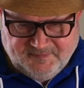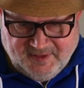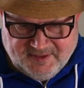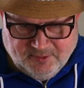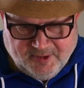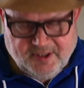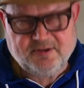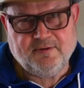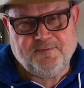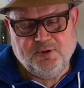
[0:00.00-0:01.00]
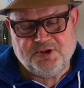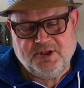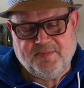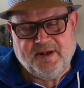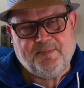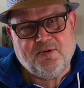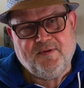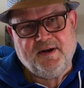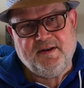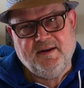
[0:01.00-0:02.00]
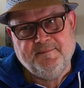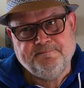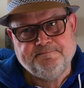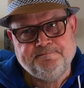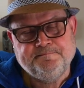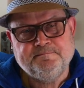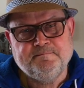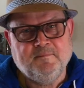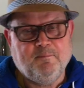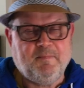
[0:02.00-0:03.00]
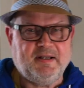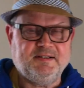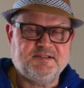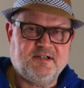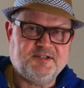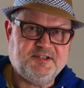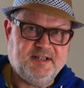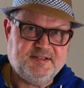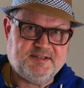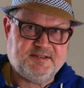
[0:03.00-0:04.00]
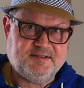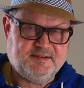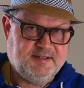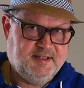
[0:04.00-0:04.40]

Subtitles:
It's looking into the future by providing balanced RCAs.